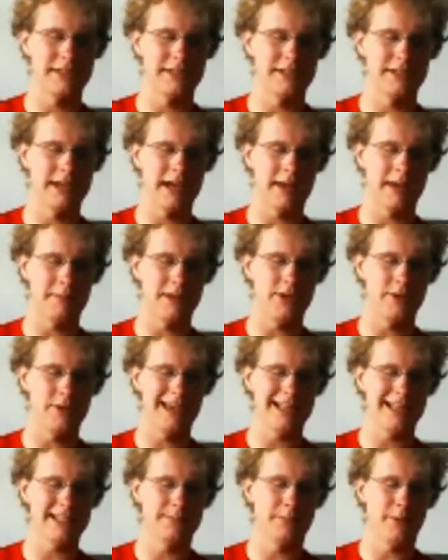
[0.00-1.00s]
this yet, but you
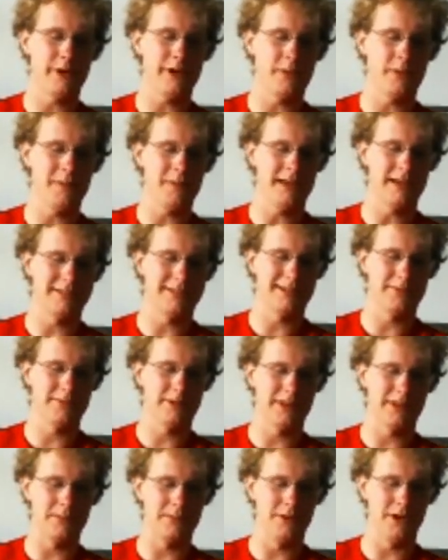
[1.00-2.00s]
can't spoil me because I've
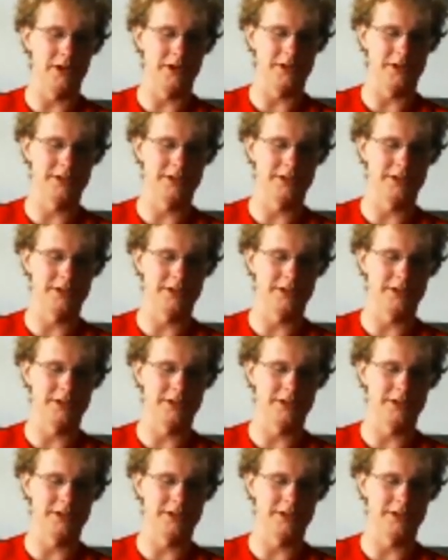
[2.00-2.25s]
read the book.